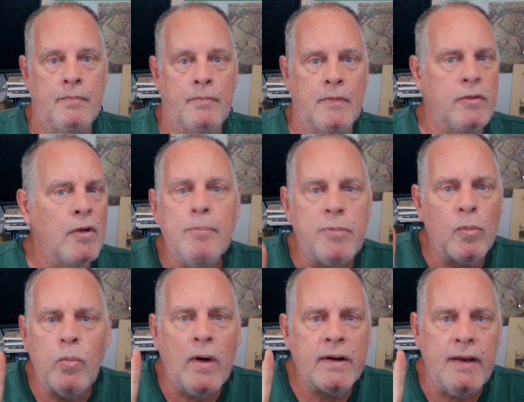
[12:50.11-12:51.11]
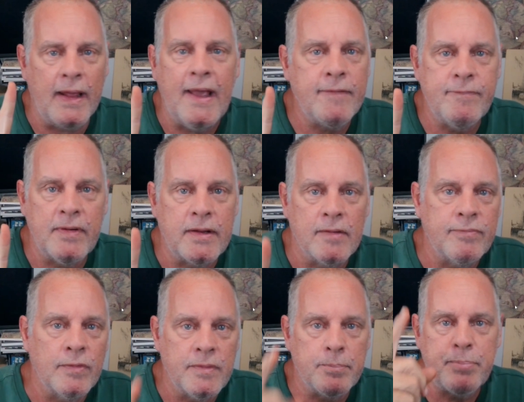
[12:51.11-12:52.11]
The number one advocate for
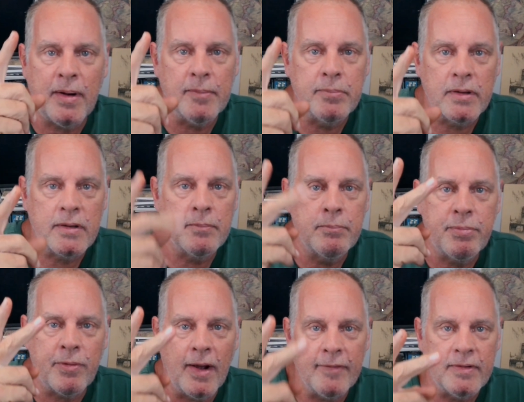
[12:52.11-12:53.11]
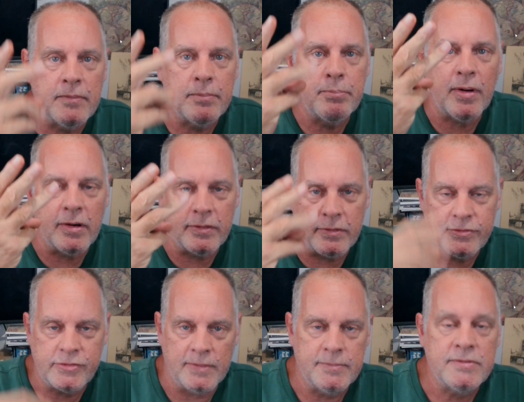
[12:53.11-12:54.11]
the public-private
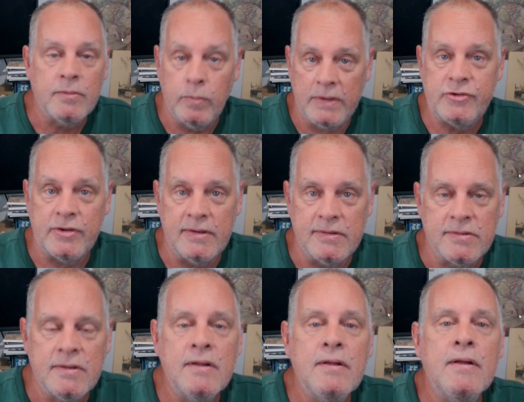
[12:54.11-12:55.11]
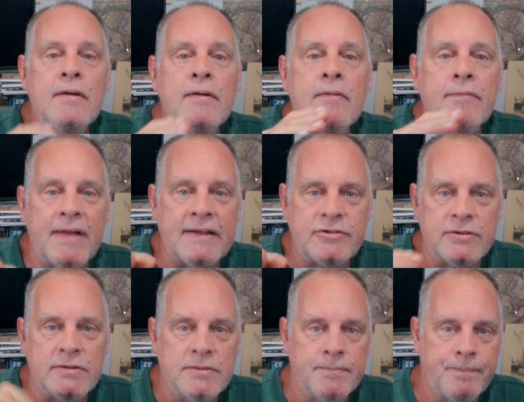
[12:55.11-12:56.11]
partnerships, which is fascism.